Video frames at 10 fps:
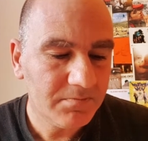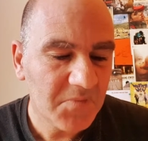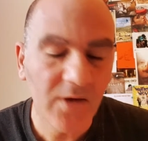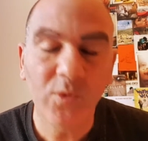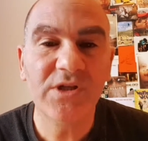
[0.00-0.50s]

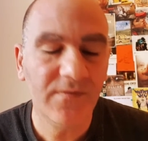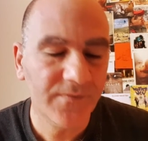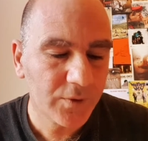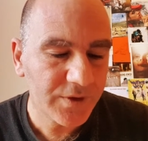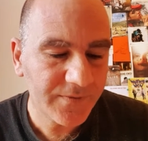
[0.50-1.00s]
I was
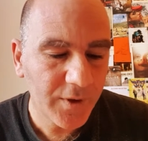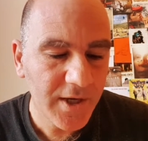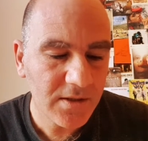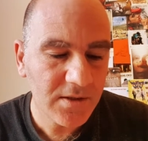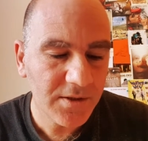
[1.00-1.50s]
divorced for
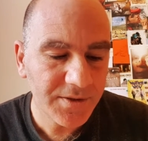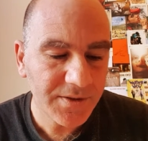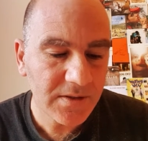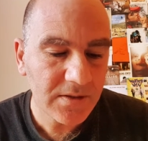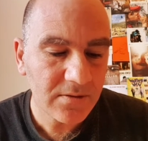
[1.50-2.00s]
8
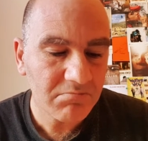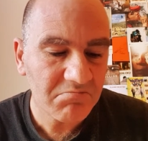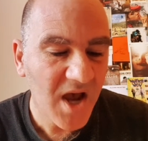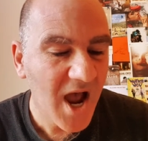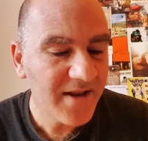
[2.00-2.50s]
years
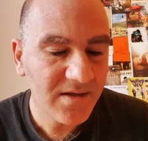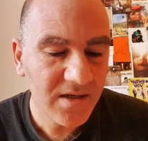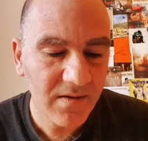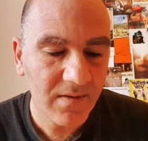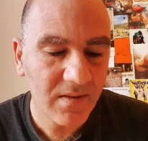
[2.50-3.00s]
and
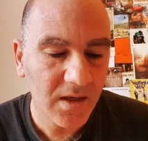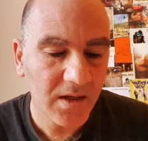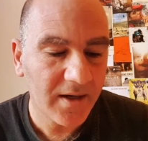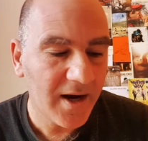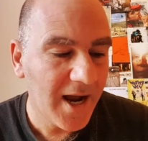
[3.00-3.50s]
didn't think
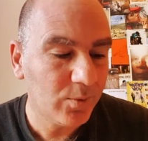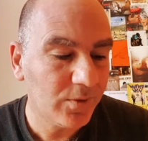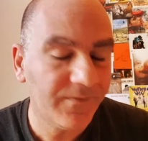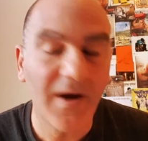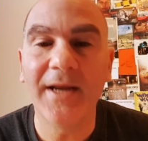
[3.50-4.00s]
I would
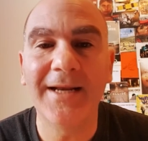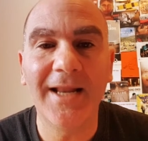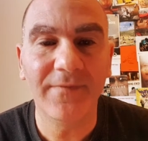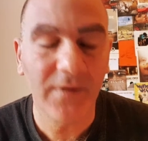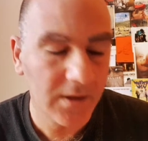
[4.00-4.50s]
find
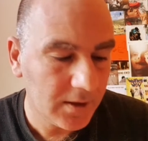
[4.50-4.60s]
love again.